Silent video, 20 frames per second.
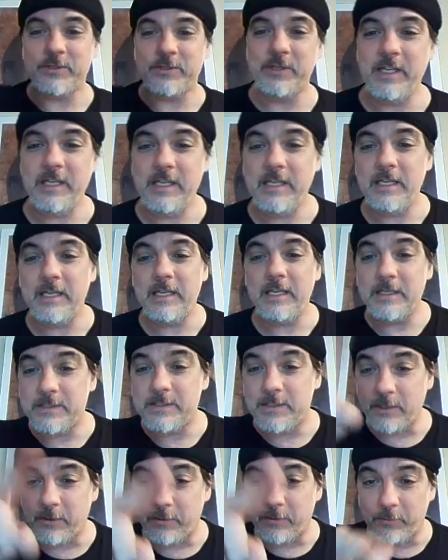So the E
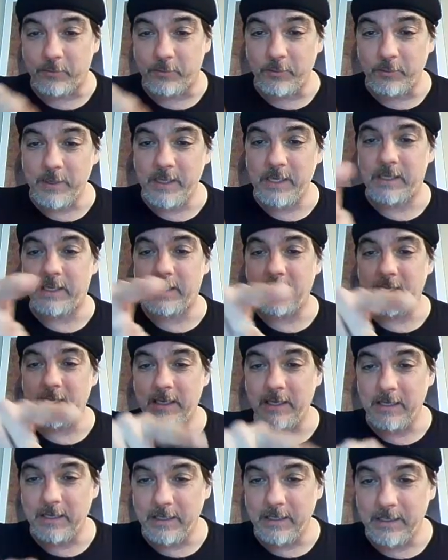is the Greek
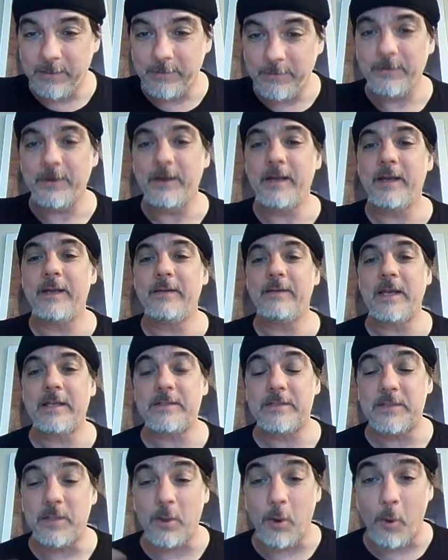E, right?
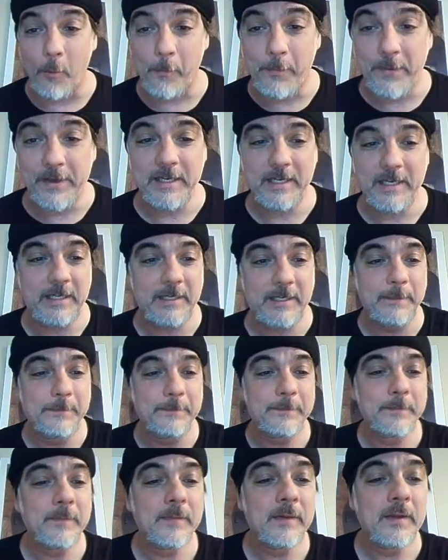That's the open E.
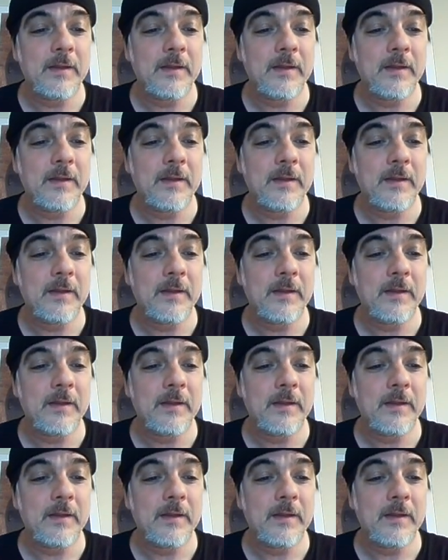